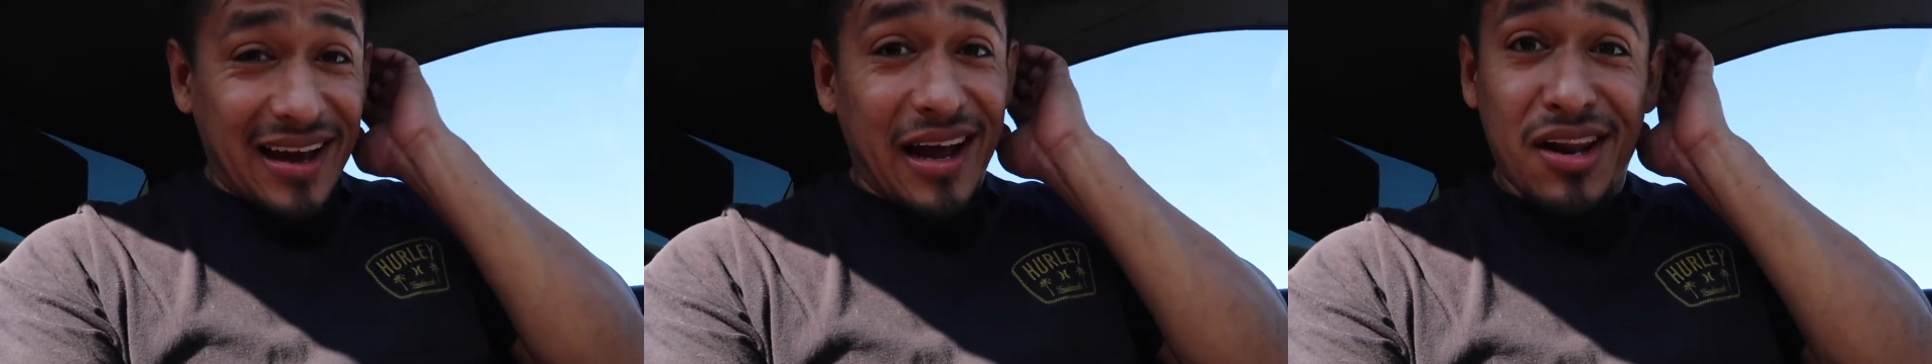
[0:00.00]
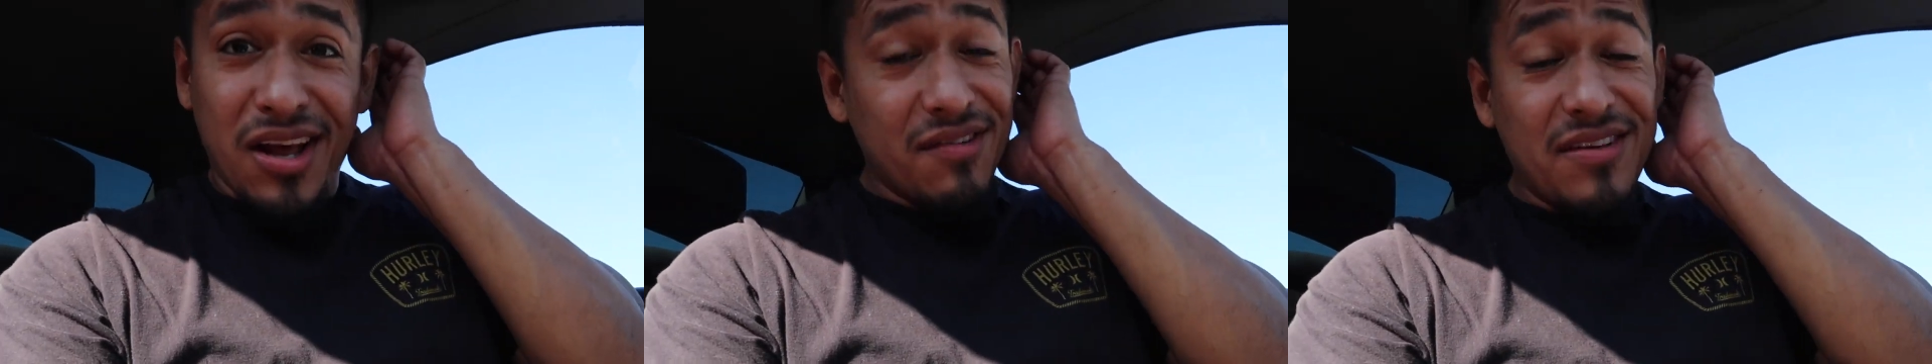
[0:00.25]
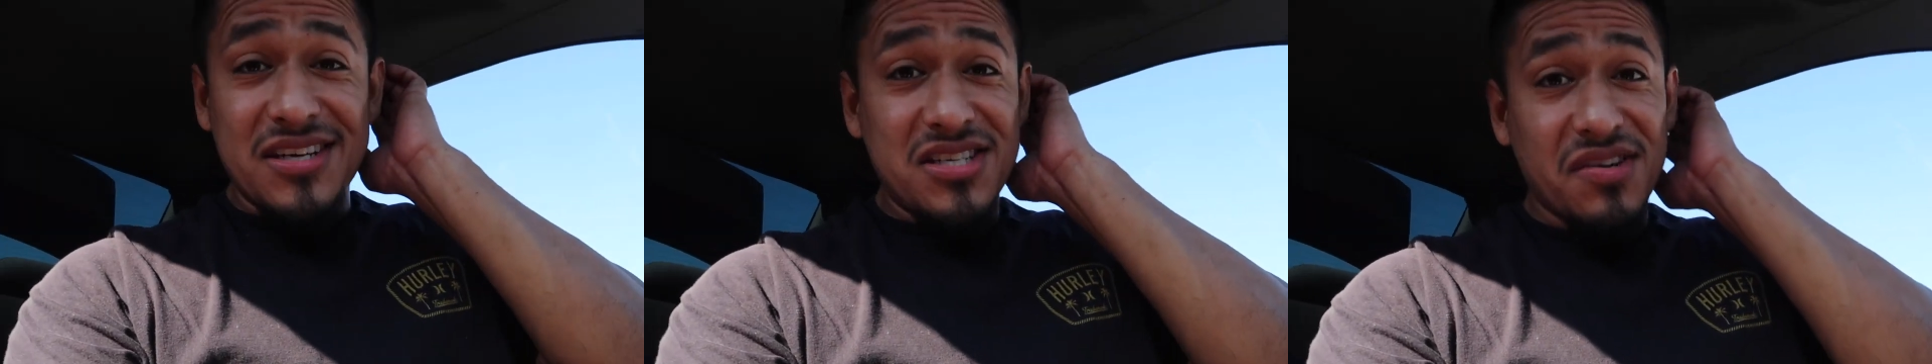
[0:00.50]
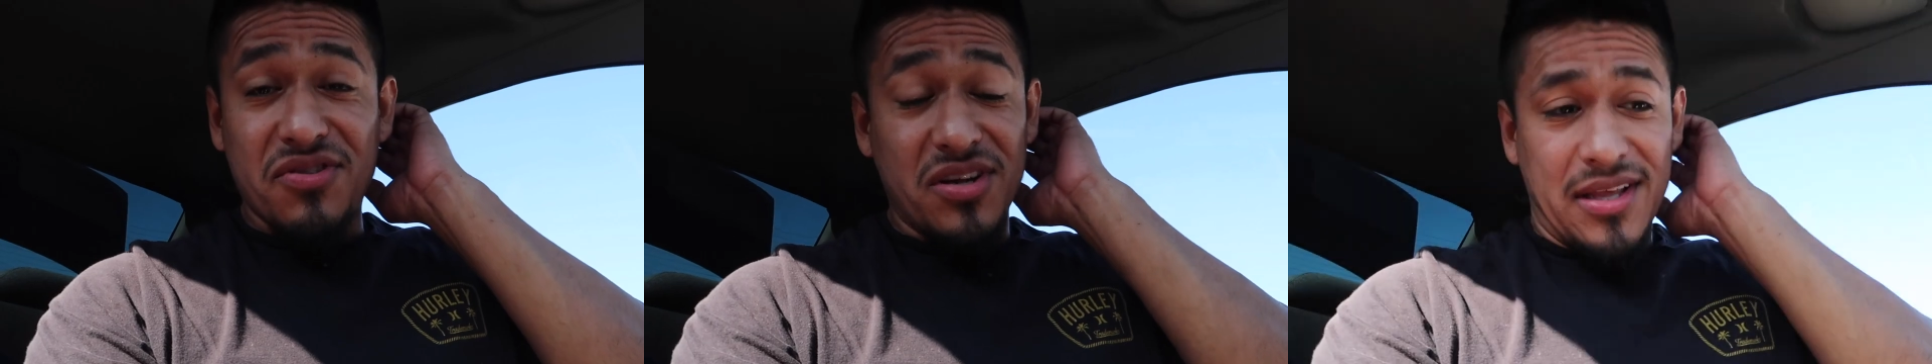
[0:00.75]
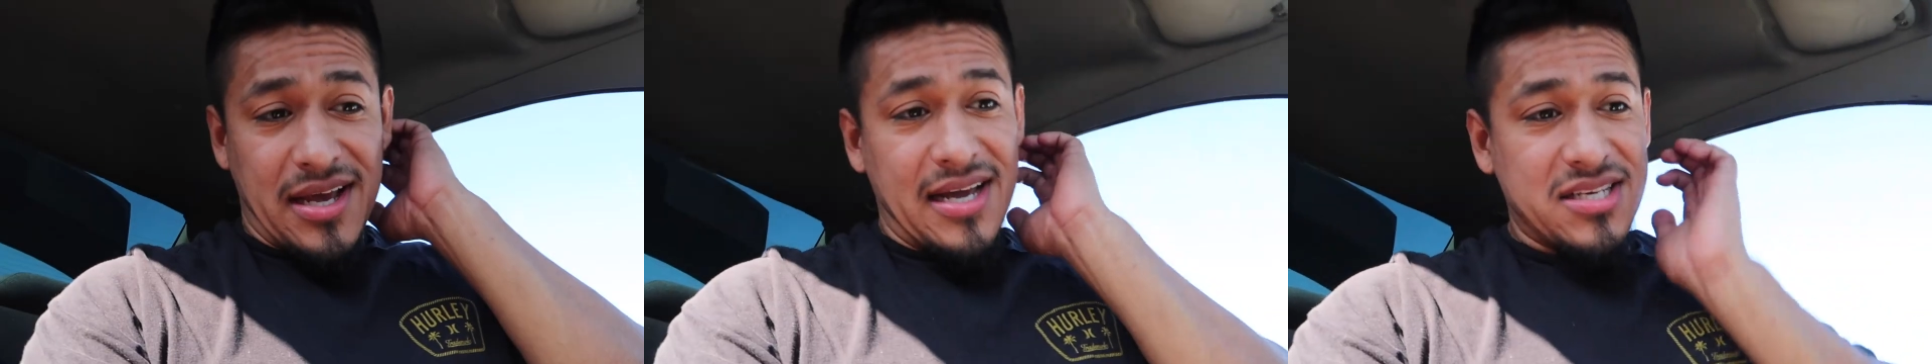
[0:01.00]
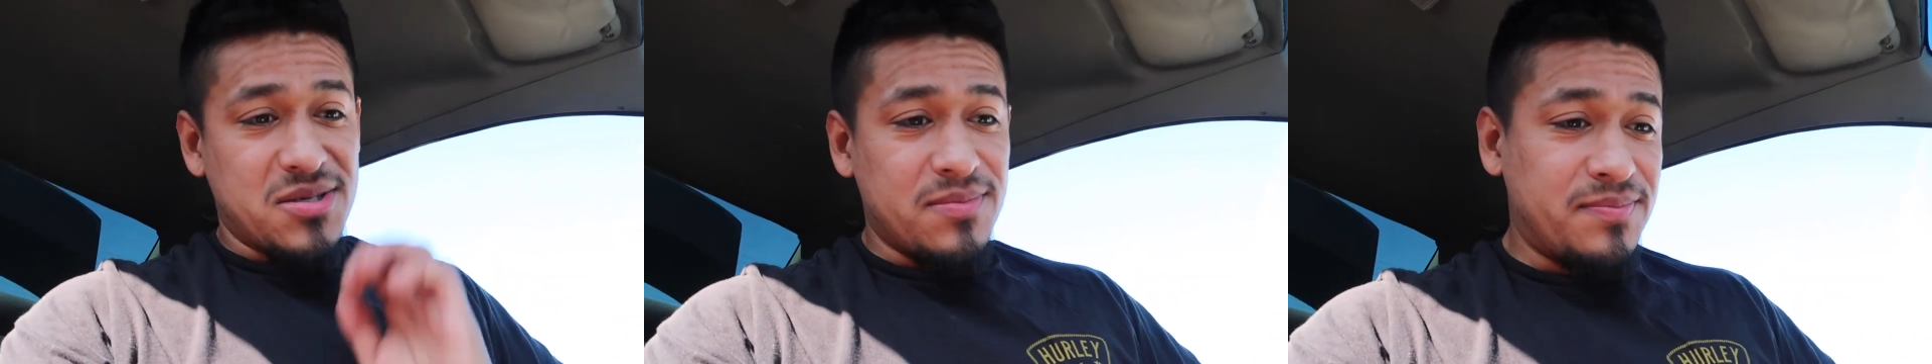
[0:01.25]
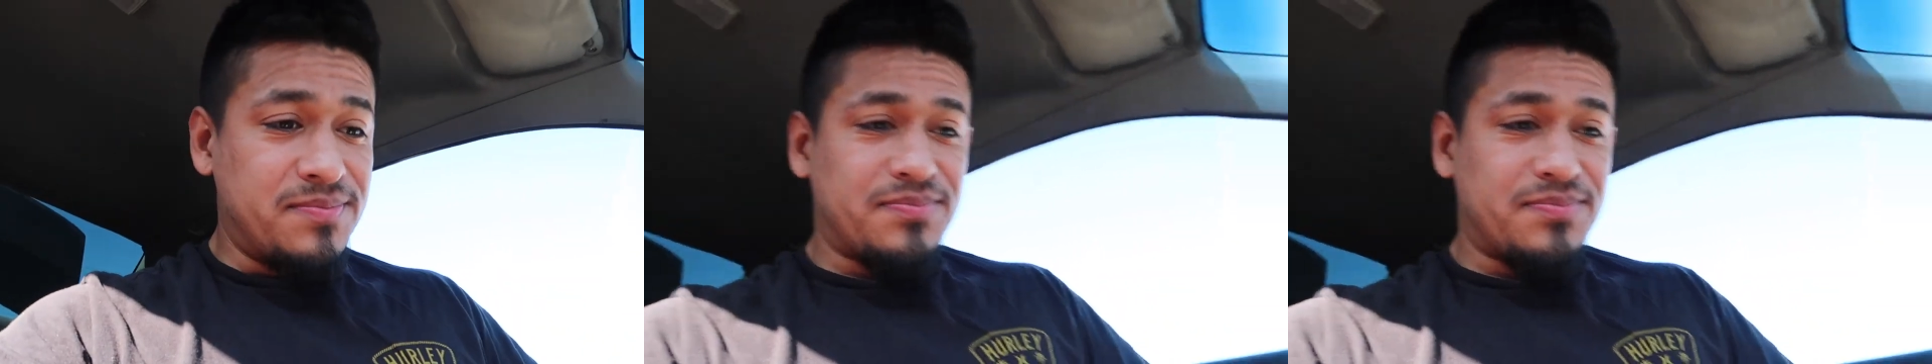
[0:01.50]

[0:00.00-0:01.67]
I love that shifter in the hatch.